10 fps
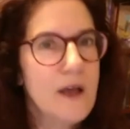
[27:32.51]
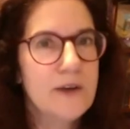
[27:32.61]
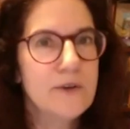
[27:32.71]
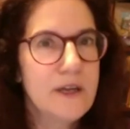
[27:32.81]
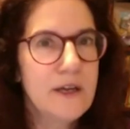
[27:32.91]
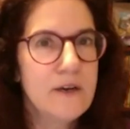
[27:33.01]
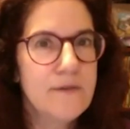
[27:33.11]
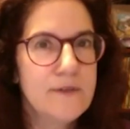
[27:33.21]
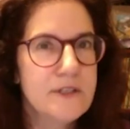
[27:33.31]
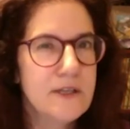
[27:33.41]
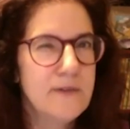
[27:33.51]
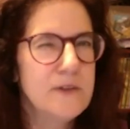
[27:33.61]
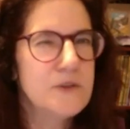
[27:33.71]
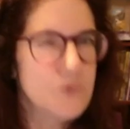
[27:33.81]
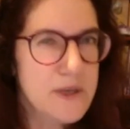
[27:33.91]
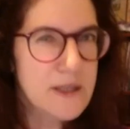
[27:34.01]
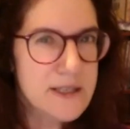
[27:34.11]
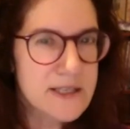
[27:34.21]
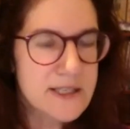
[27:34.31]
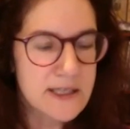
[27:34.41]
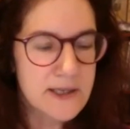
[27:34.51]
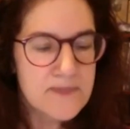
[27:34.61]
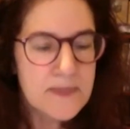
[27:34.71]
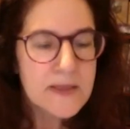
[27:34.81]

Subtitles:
I don't care if it's realistic.